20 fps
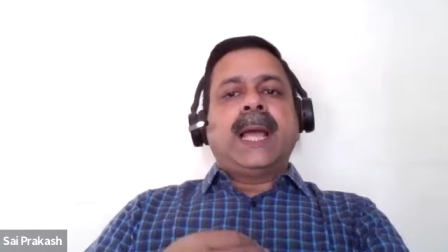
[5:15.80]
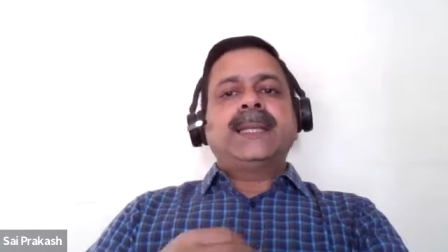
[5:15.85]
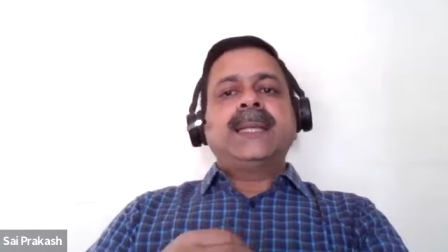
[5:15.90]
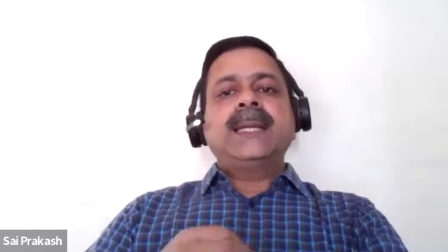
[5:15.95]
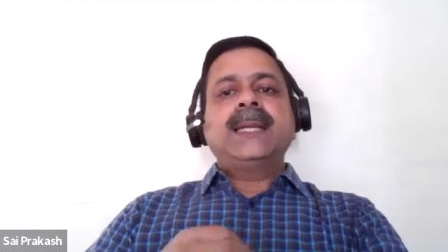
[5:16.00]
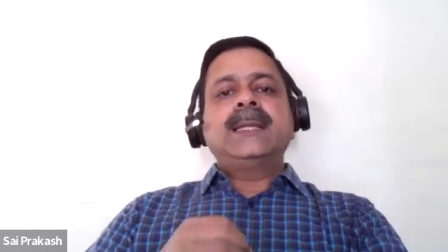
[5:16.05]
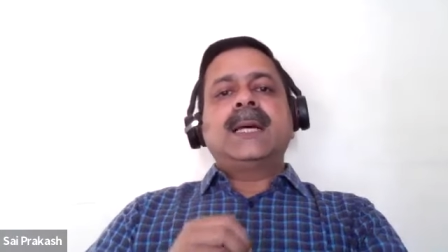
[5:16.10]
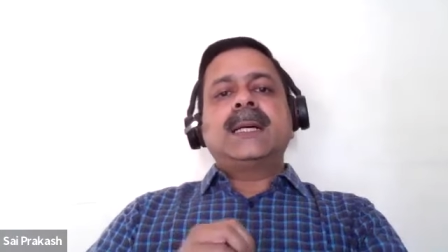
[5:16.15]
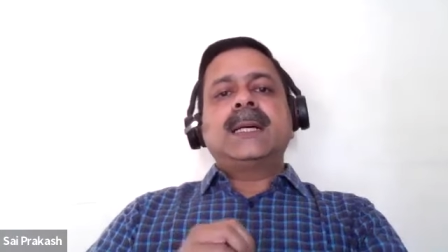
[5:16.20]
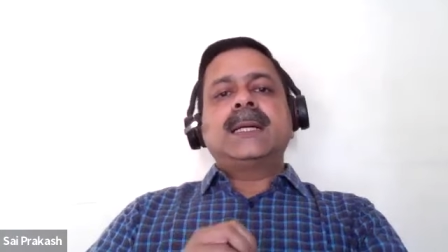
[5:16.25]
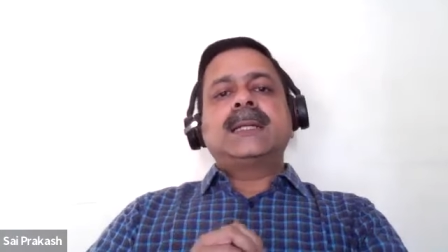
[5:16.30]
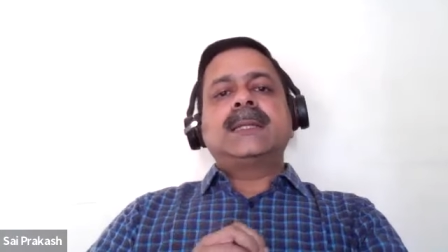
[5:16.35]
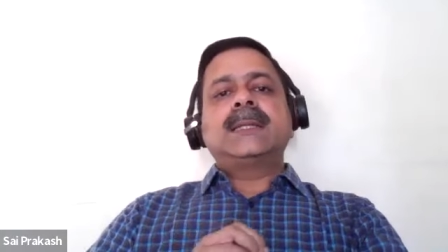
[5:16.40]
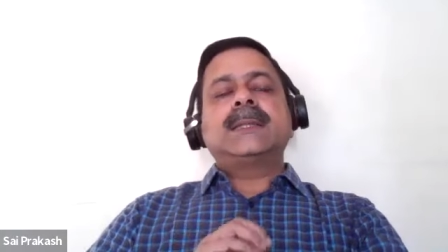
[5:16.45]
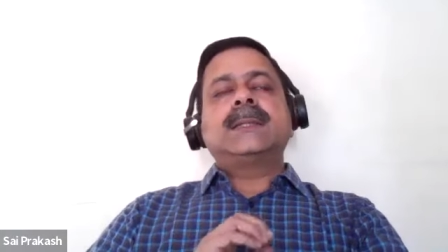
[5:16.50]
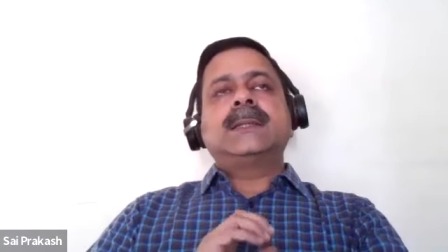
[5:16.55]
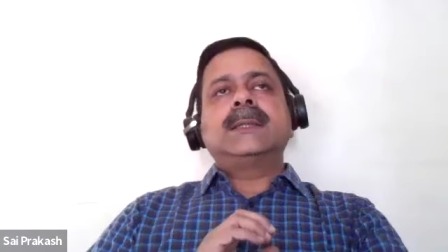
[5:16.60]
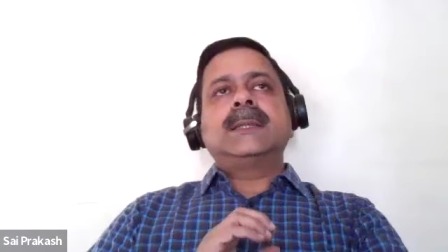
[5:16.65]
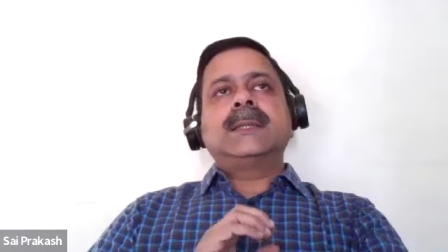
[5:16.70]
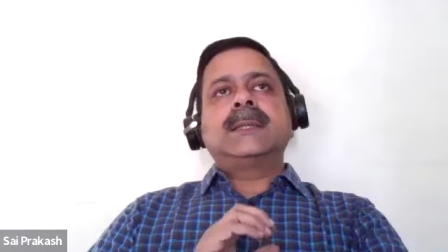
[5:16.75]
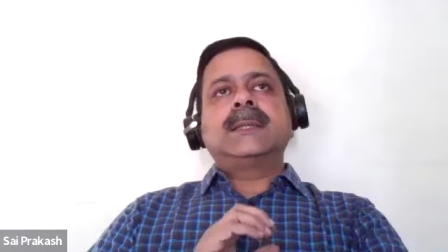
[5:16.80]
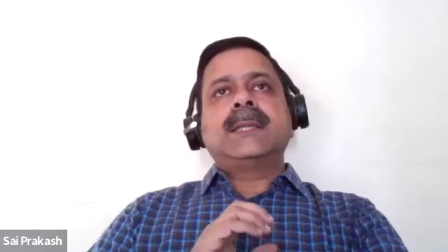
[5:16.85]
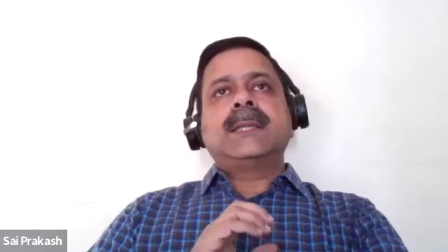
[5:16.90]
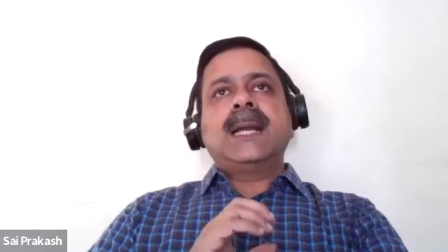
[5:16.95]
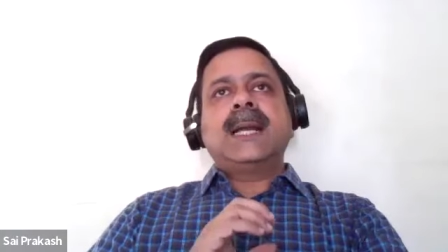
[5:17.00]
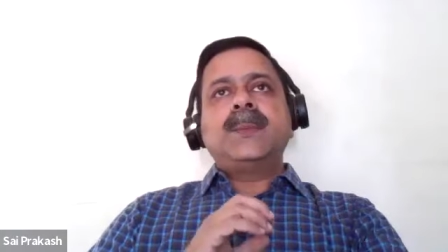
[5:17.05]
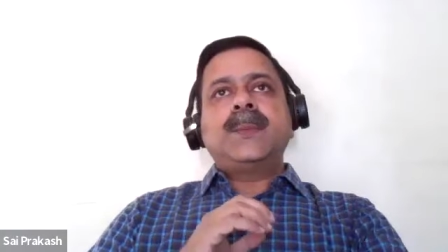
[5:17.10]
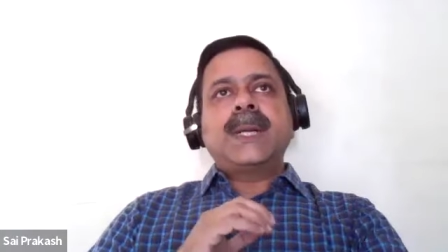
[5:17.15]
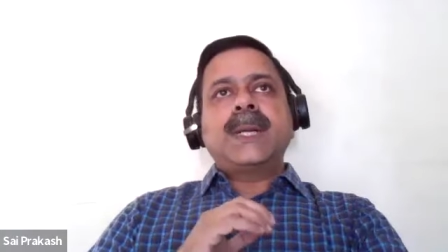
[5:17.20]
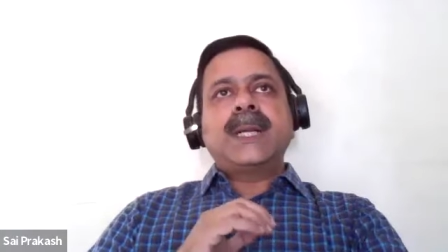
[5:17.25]
I think the
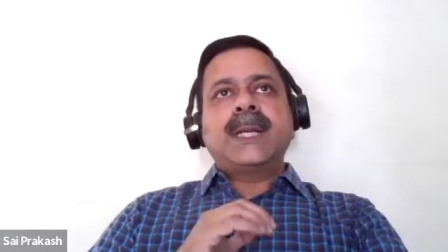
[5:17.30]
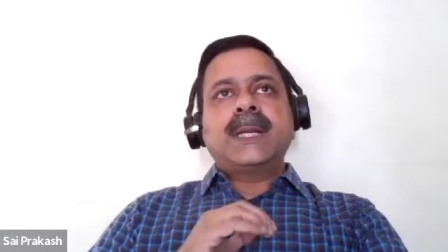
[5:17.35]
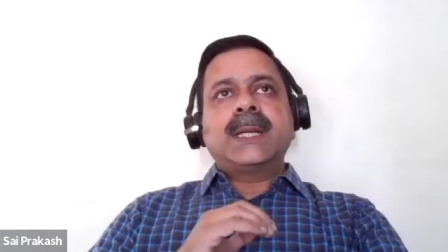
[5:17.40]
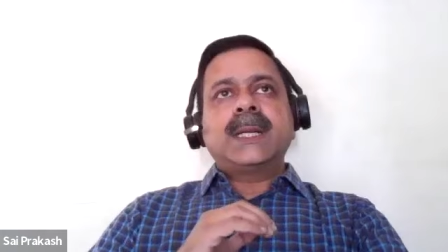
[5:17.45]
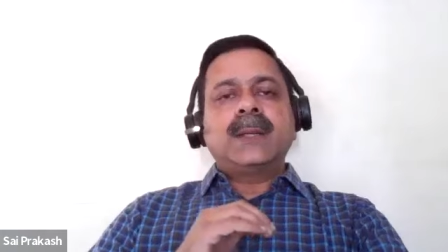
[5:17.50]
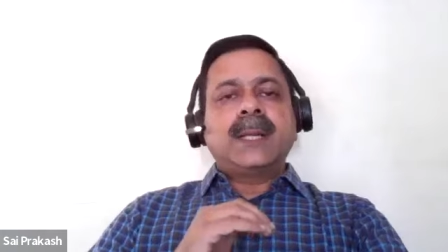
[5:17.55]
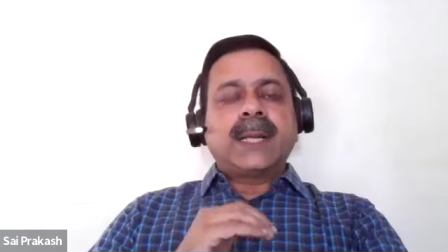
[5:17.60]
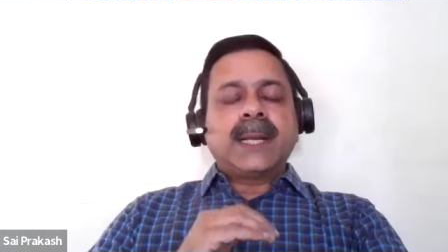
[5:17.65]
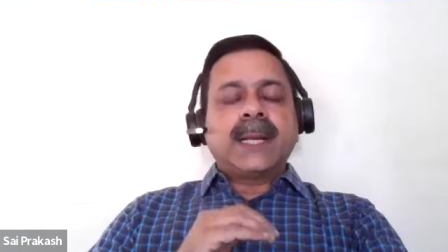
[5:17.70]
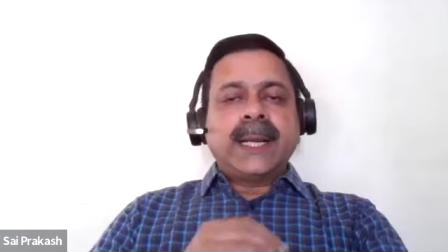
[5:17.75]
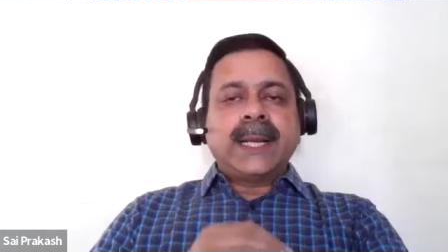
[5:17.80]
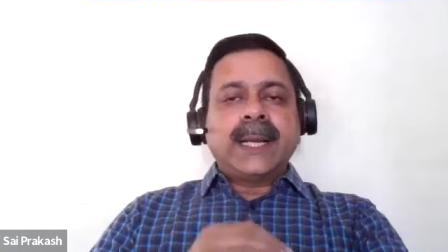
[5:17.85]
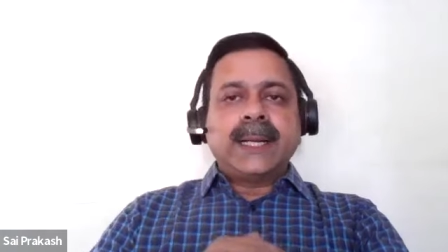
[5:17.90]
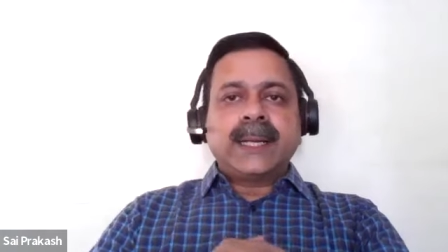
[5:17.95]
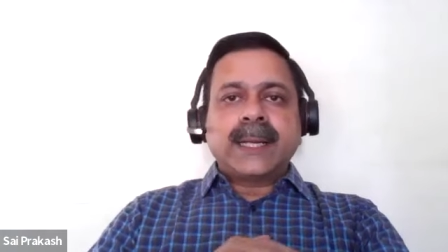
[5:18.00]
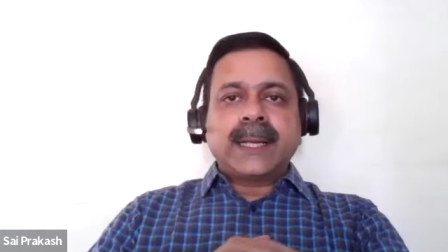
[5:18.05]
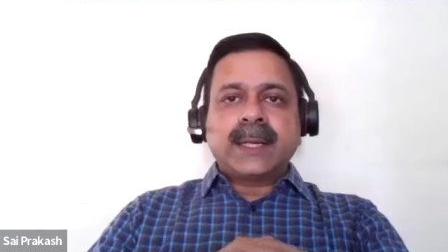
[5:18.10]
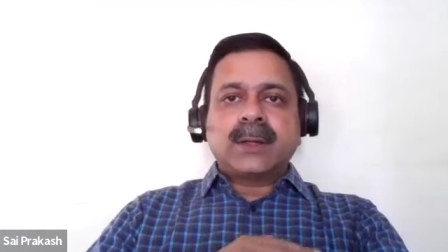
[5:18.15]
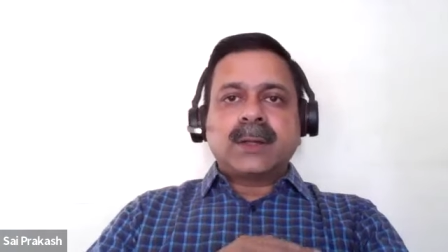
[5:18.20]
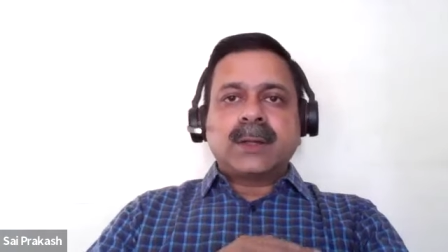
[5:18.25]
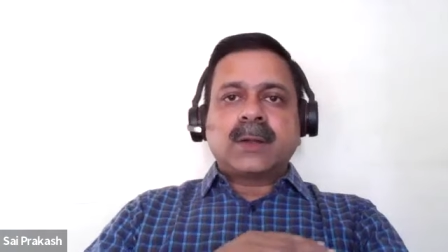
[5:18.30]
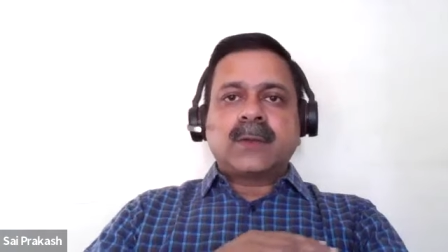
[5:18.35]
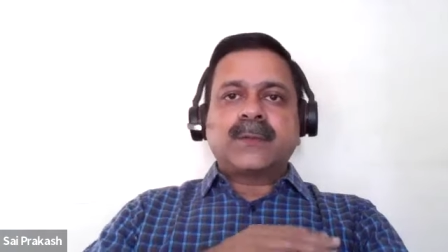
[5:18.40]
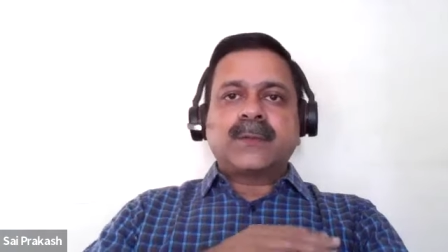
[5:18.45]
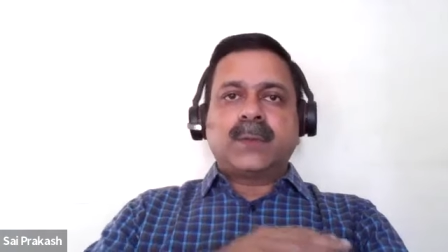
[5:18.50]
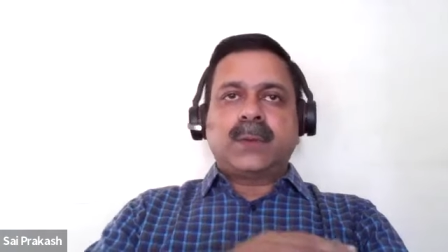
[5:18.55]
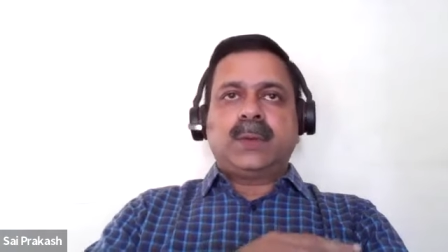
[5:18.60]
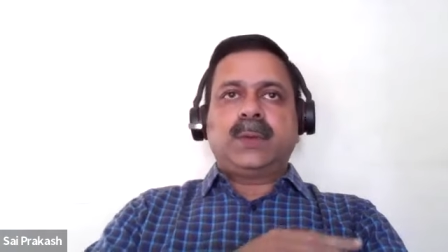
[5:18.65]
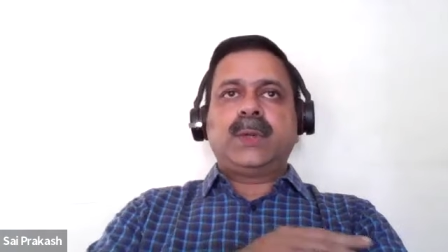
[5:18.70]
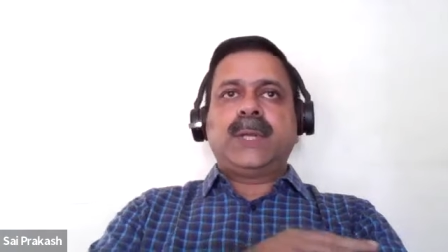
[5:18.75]
that particular intent
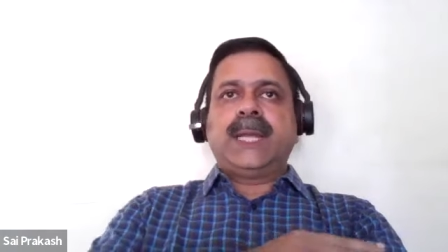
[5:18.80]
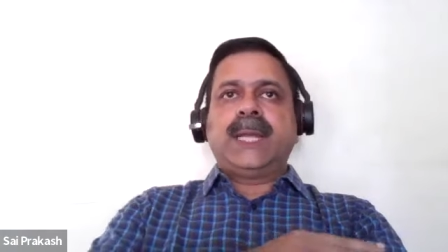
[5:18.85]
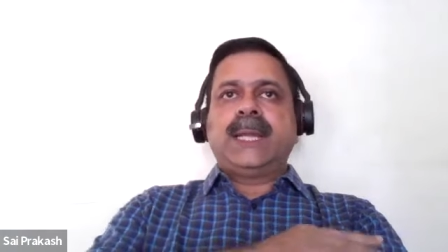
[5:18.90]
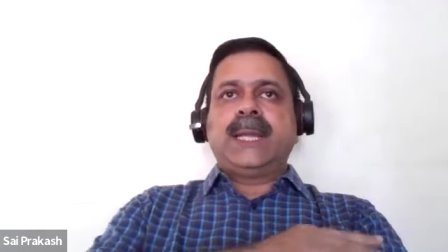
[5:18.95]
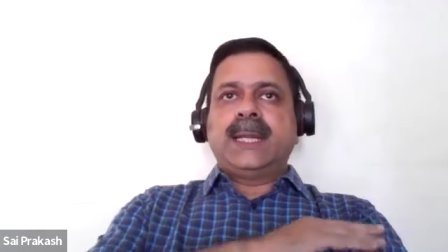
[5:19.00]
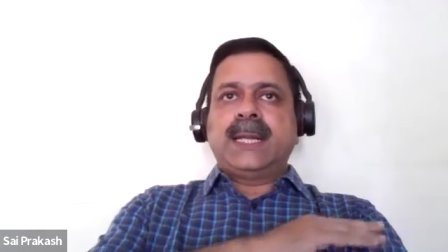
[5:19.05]
of okay,